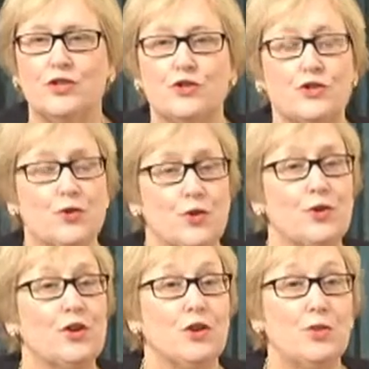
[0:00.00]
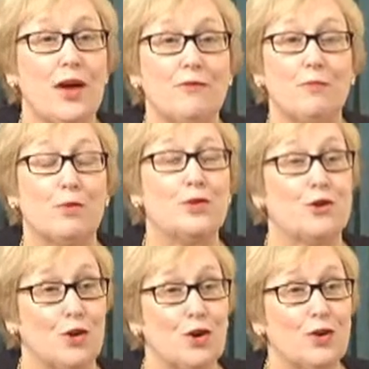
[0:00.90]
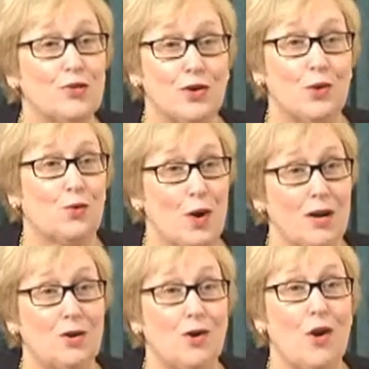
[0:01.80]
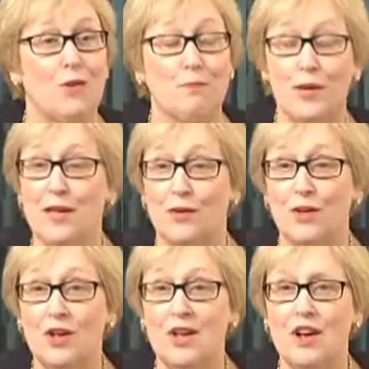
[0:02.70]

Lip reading: ensure that you have preserved your record on appeal